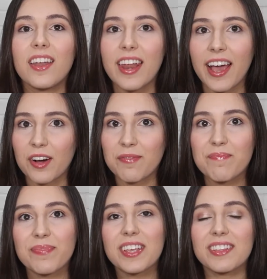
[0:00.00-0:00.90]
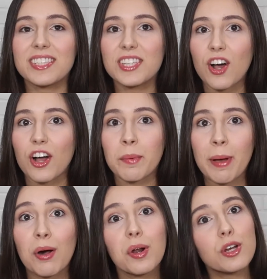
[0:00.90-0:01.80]
Now, let's talk
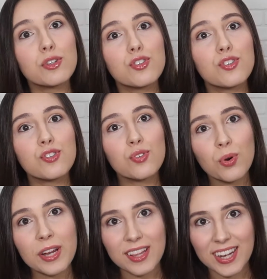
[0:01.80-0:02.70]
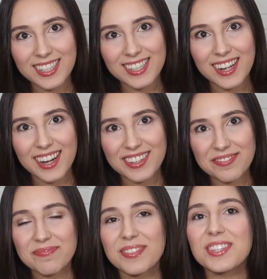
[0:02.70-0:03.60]
about storyline style.
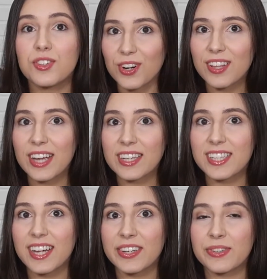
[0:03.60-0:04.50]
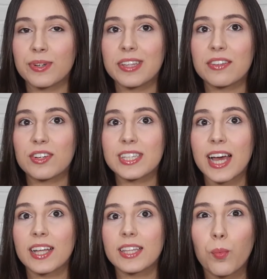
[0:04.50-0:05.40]
Storyline style really looks
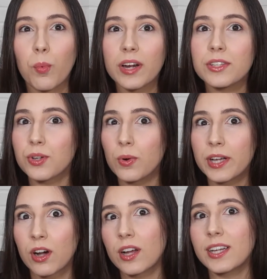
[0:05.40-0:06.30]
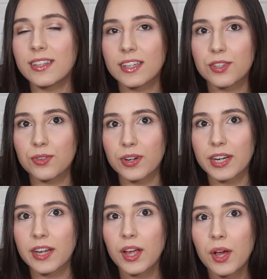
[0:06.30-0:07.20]
at what is going on in that
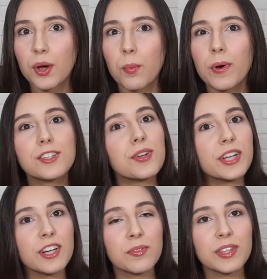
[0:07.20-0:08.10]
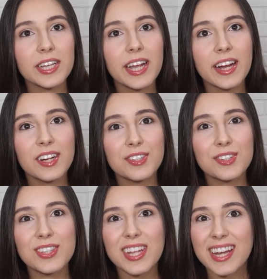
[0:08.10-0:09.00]
story, what's going on with the
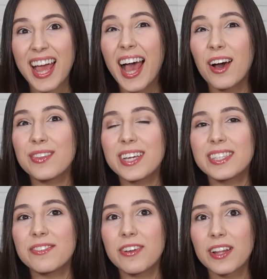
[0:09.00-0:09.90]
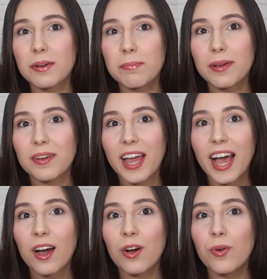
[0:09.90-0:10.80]
characters and how they develop.
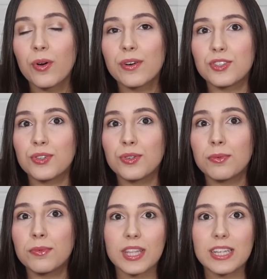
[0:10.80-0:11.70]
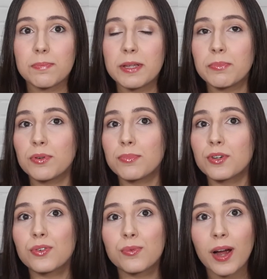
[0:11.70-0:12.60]
How do these people
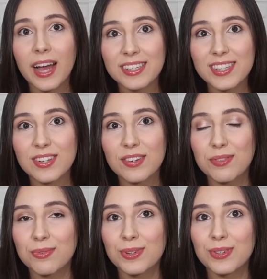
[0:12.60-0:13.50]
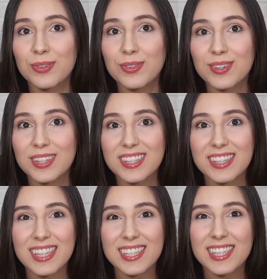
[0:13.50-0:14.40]
progress through
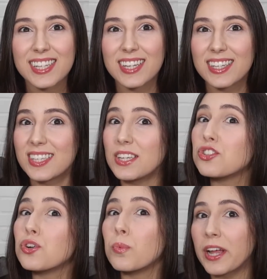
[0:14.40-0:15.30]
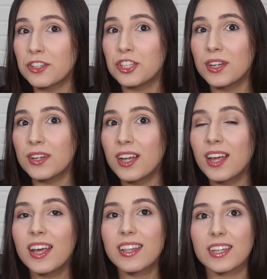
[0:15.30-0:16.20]
this situation
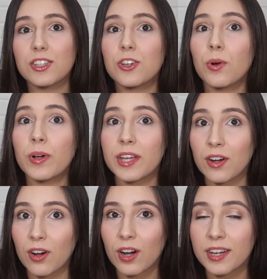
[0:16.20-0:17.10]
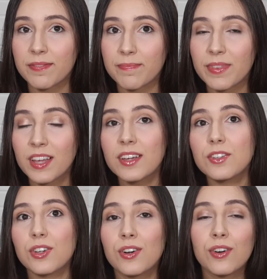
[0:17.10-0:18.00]
that's going on?
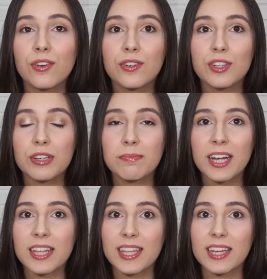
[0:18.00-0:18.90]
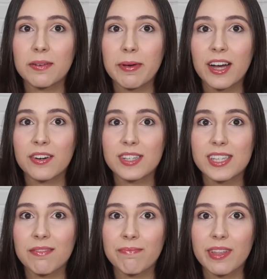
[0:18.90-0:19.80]
So you might think about
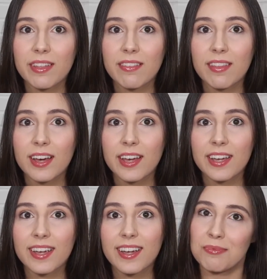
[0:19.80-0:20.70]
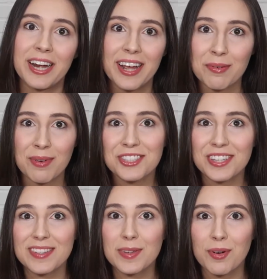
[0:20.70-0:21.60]
something like, right now I'm
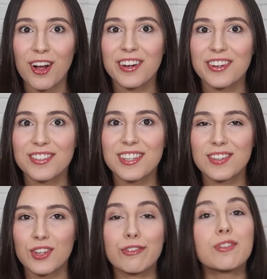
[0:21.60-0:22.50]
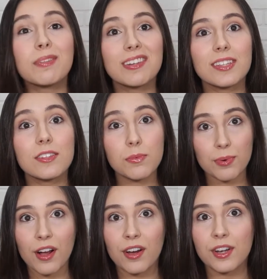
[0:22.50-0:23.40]
watching The Sopranos, so something like The
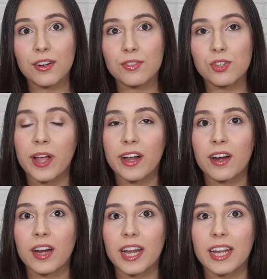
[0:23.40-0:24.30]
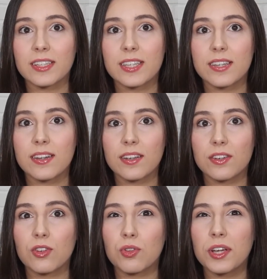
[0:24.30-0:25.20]
Sopranos where it's
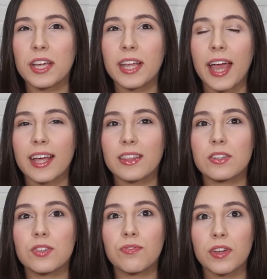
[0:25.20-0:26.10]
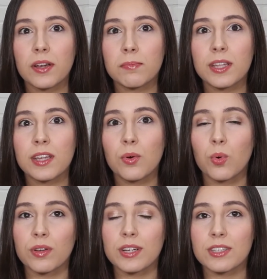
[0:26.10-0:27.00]
looking at this family
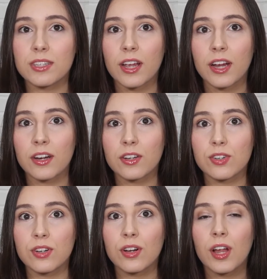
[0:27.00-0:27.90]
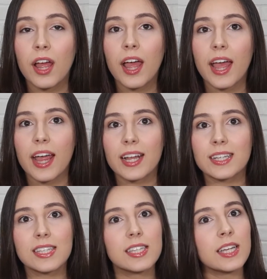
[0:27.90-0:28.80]
or this character
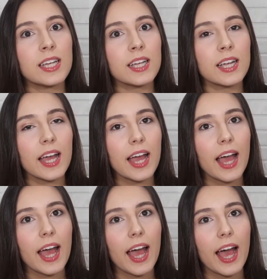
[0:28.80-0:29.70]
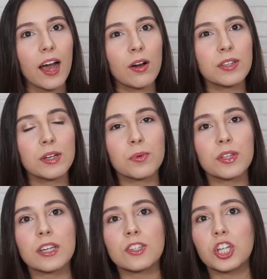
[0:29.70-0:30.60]
and seeing how they
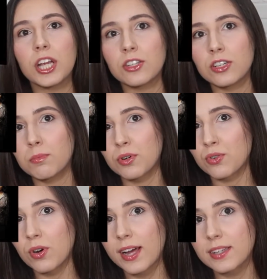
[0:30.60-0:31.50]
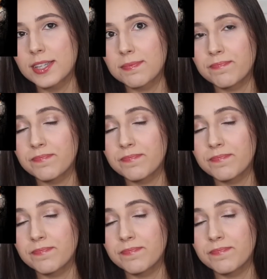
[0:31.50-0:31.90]
really change and progress.